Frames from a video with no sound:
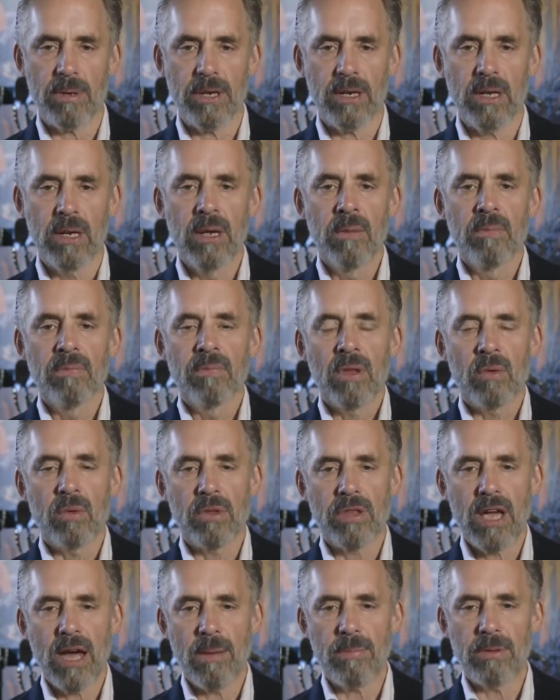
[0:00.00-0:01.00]
And
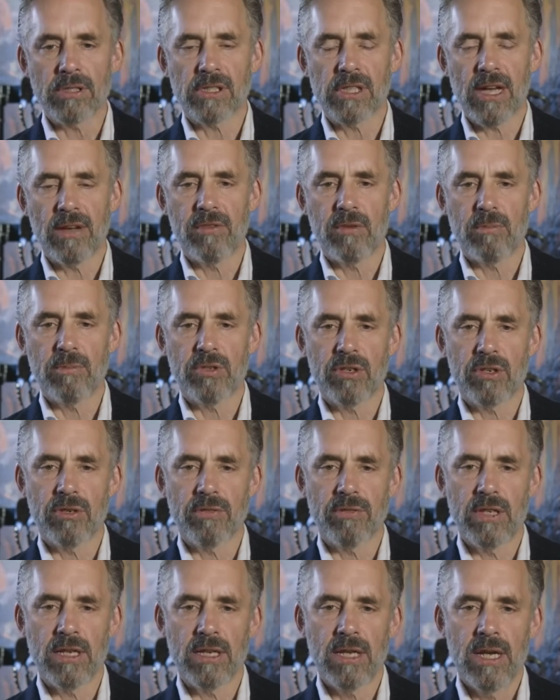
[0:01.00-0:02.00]
with couples, I've
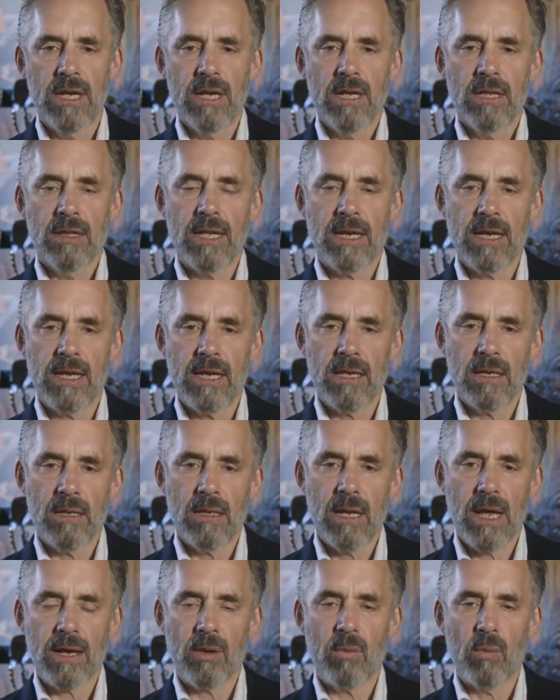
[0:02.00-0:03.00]
observed that they
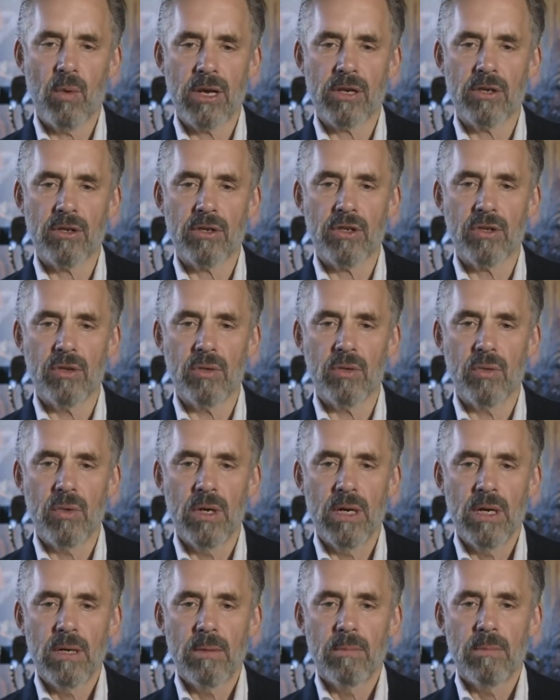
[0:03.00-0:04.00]
need like 1 or 2